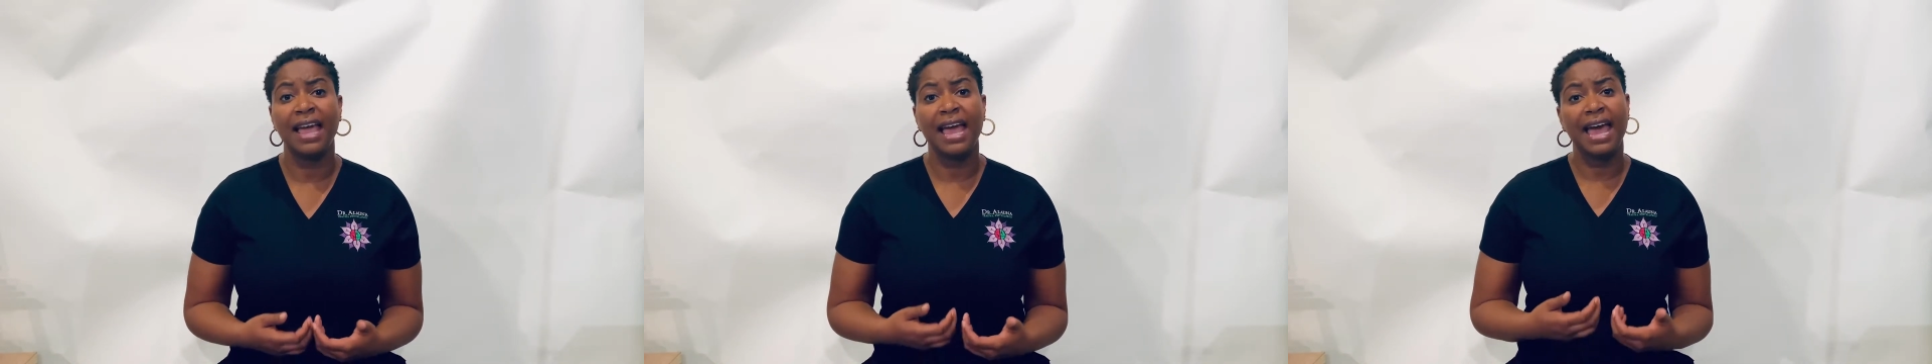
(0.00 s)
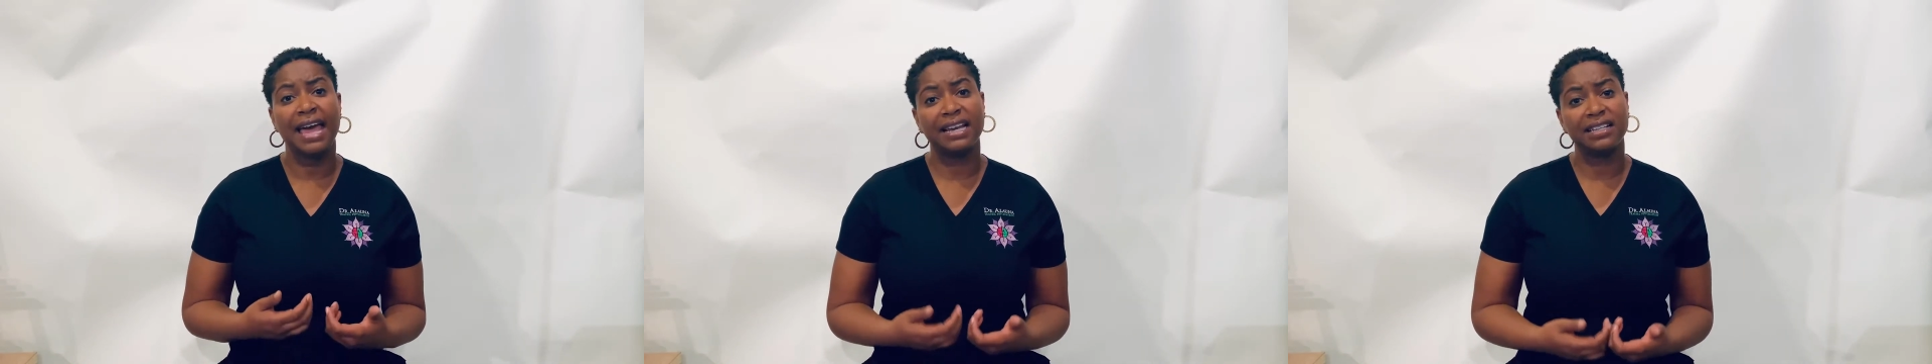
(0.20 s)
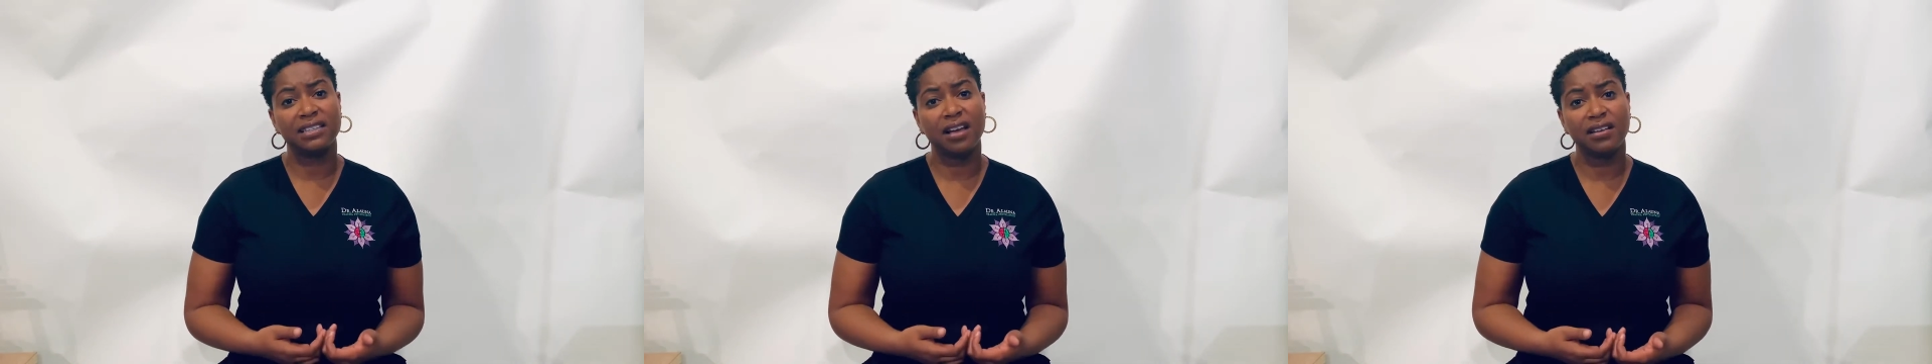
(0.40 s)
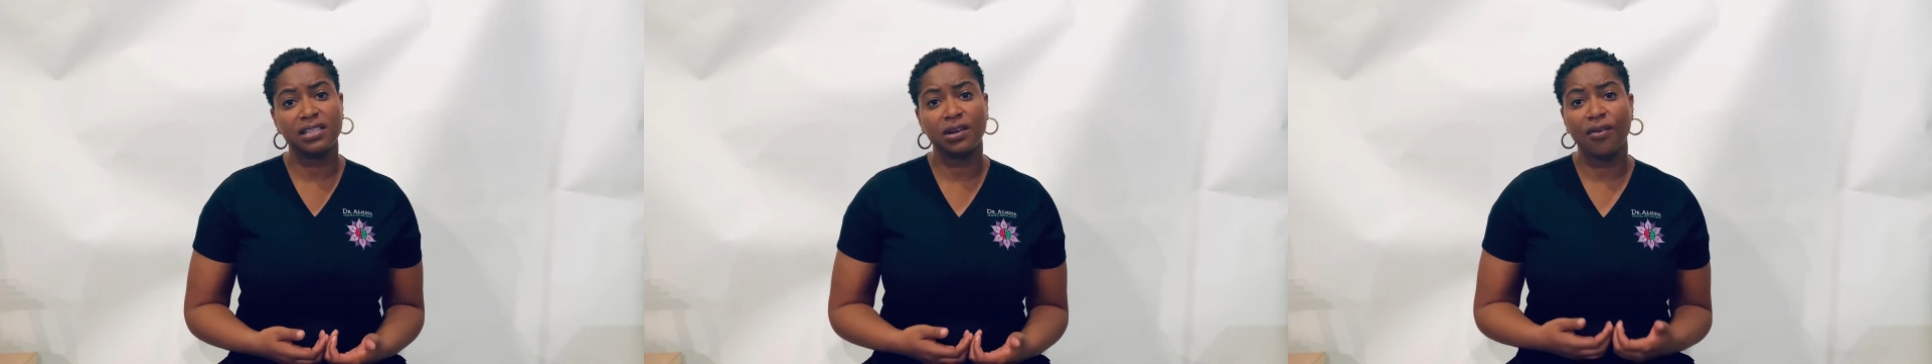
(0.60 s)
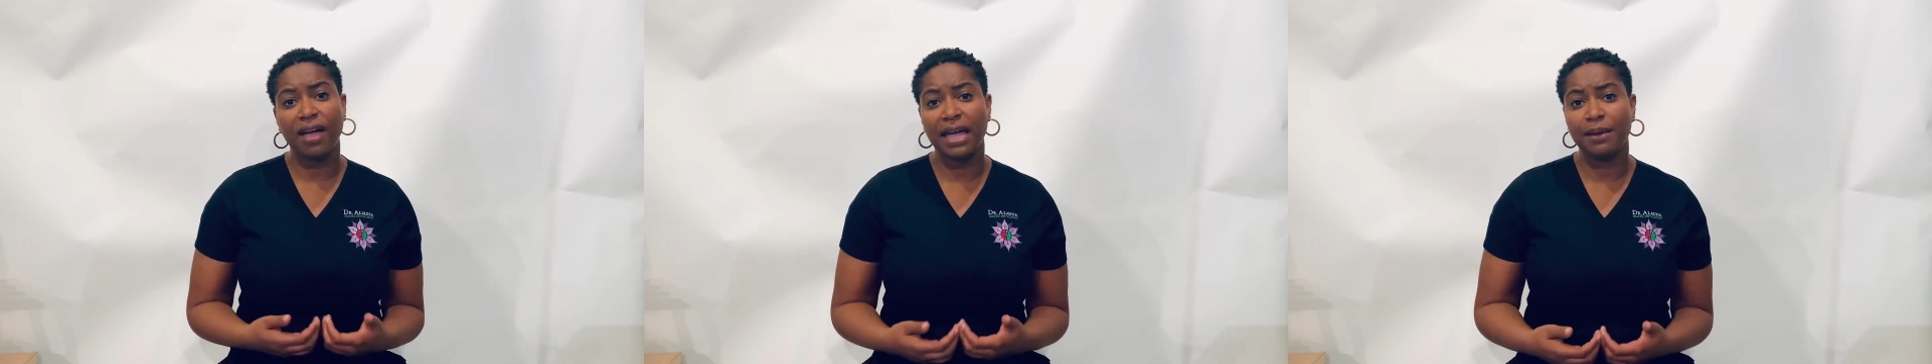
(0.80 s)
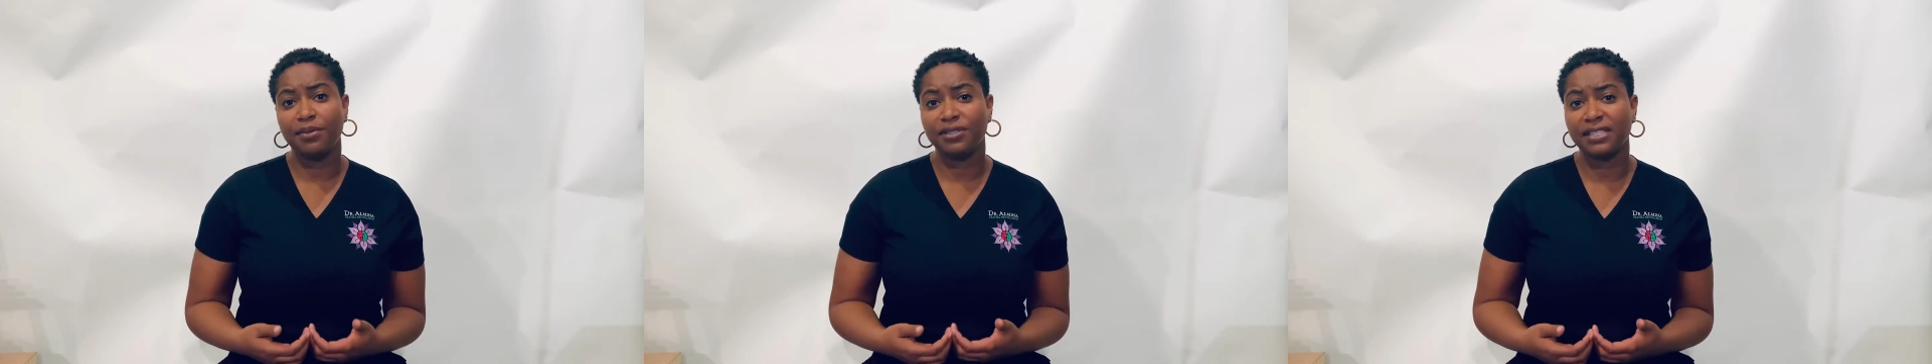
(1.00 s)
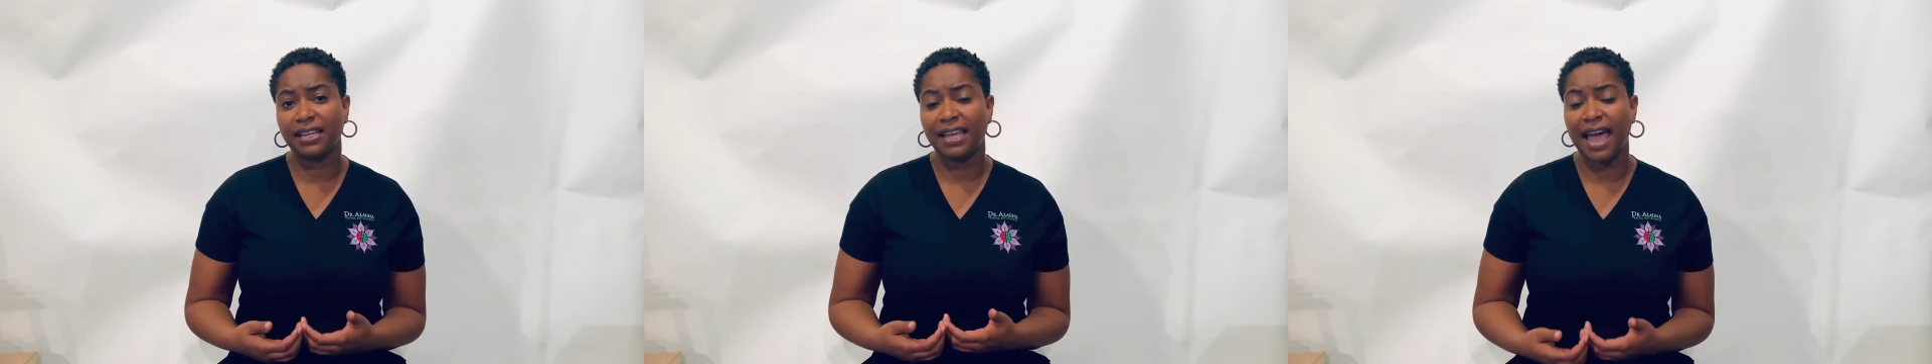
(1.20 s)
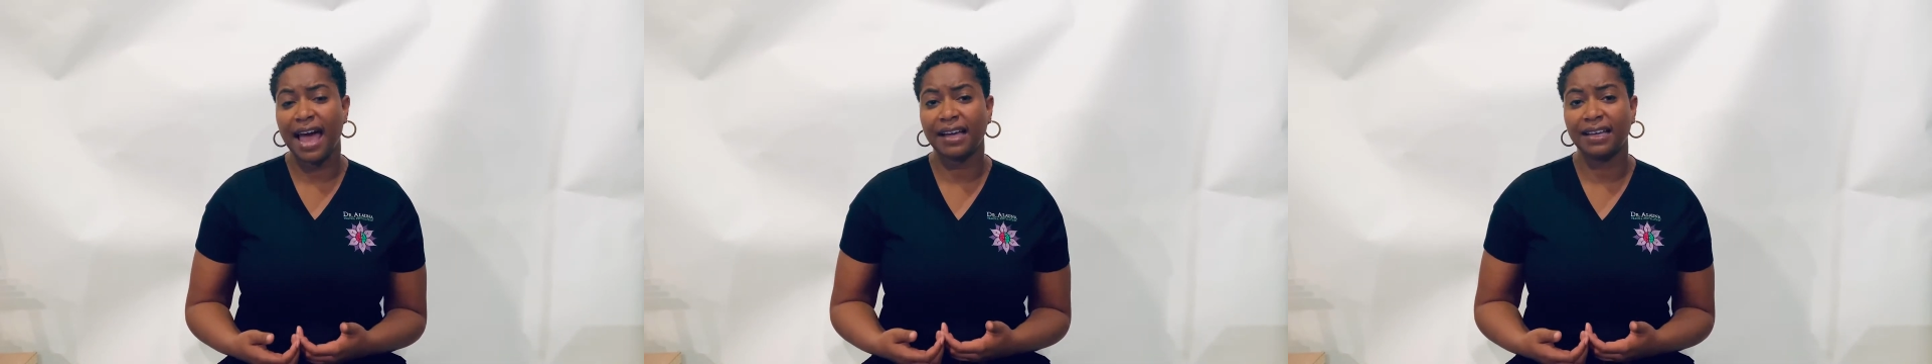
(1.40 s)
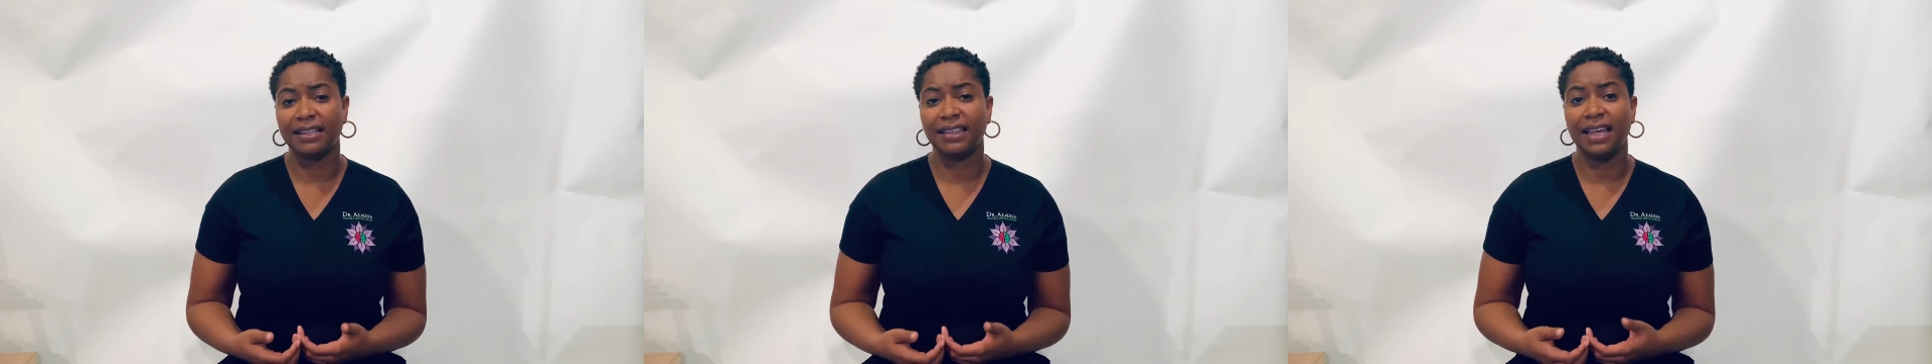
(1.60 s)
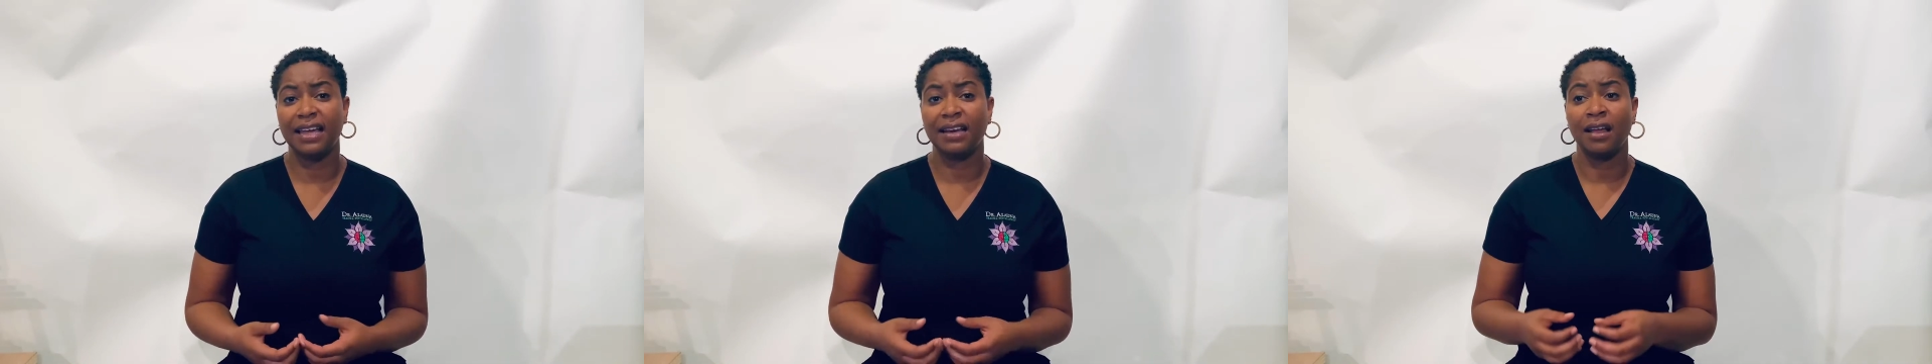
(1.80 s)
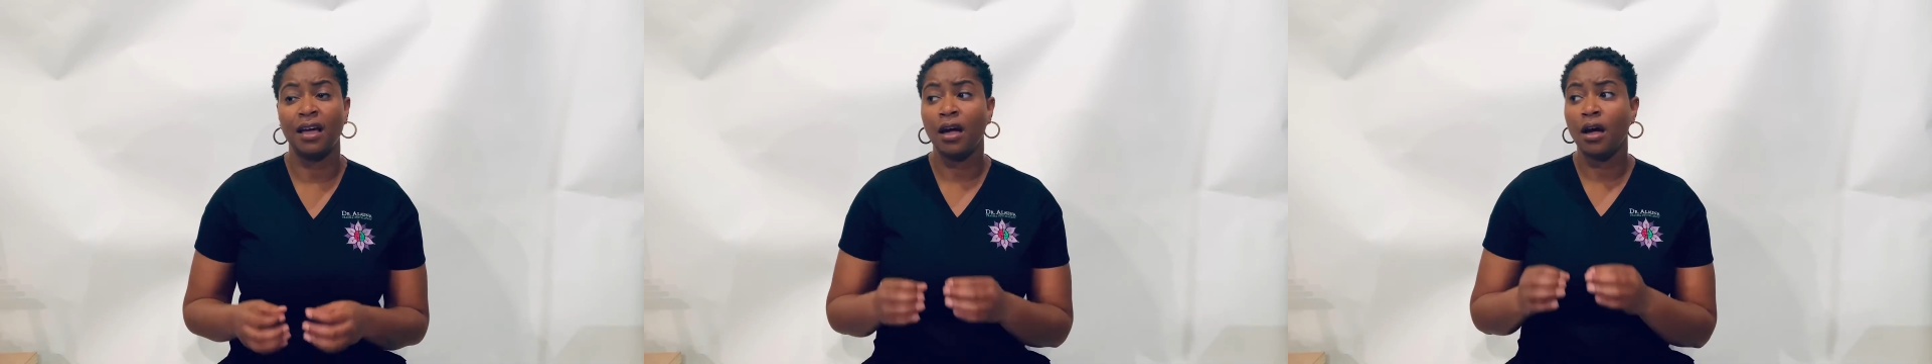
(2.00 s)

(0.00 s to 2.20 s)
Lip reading: and it's also able to calculate